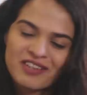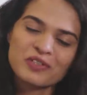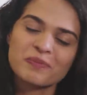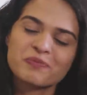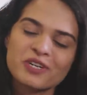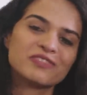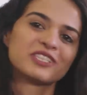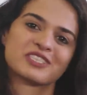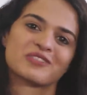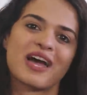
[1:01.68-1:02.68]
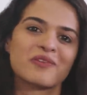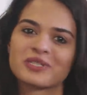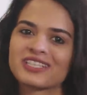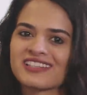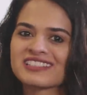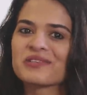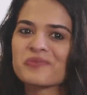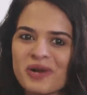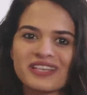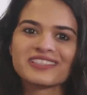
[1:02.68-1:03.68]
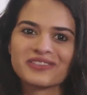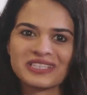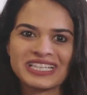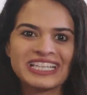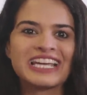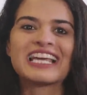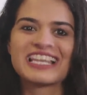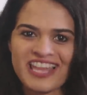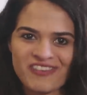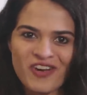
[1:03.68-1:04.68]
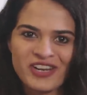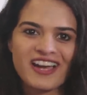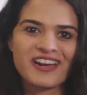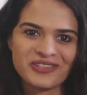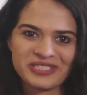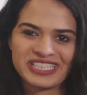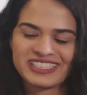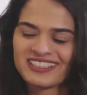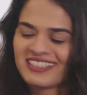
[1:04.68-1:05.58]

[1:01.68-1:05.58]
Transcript: We are privileged to have with us the one and only Levon Aronian.